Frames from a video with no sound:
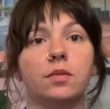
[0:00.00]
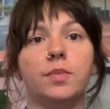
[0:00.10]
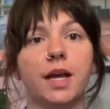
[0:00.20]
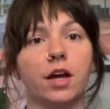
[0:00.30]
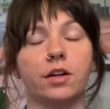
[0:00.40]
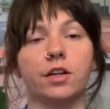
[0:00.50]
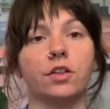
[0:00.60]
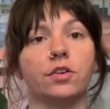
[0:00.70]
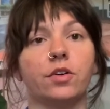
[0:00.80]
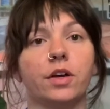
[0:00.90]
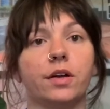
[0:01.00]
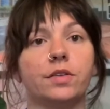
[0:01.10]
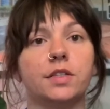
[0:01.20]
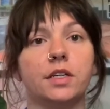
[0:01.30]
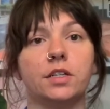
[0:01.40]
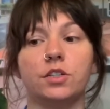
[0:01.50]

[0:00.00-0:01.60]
pick out another Hoya, I'll send it to